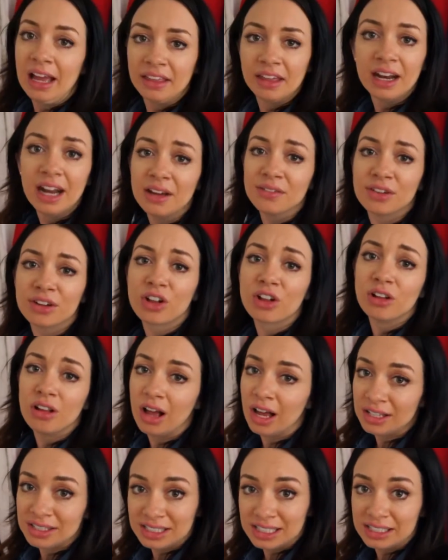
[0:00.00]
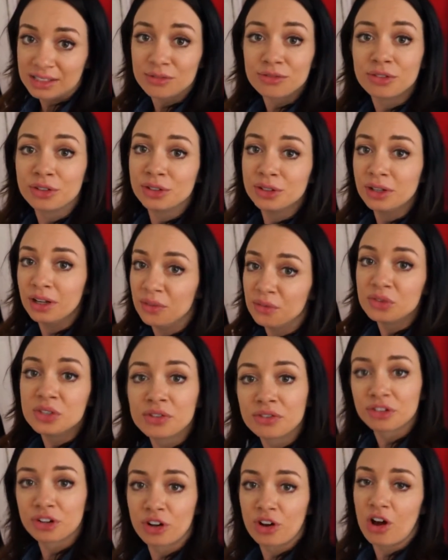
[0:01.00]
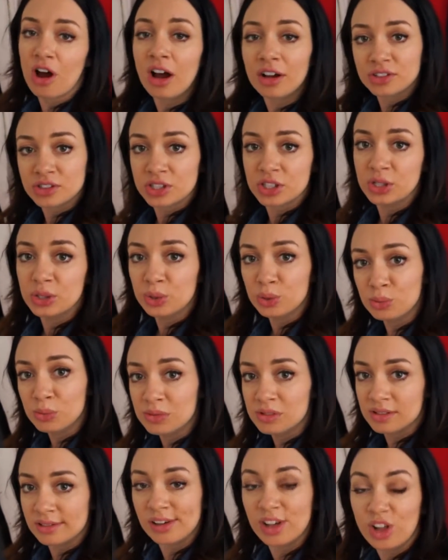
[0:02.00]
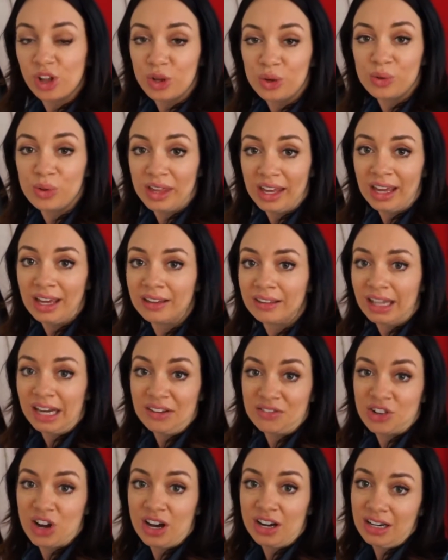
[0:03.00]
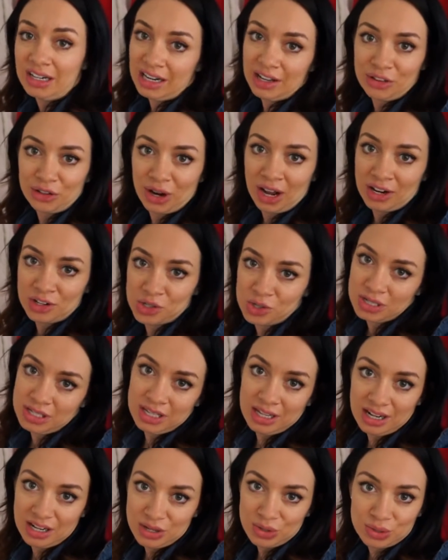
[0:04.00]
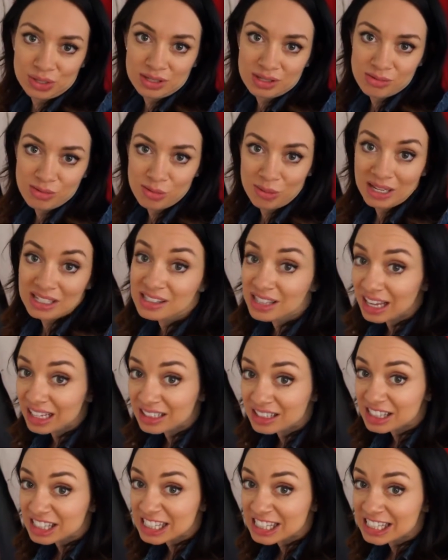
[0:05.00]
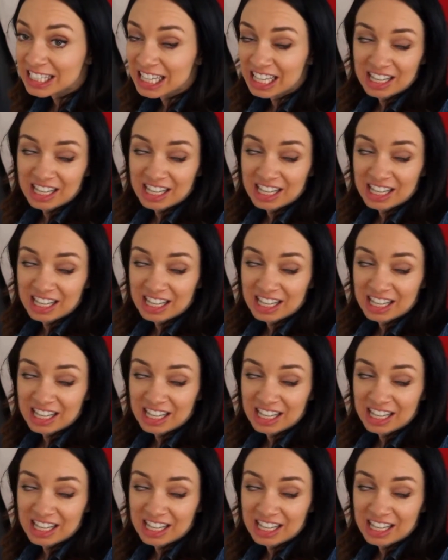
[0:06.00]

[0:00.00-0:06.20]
Then I have a closet full of different costumes and clothing that I've gotten in other countries that I use in some of my skits.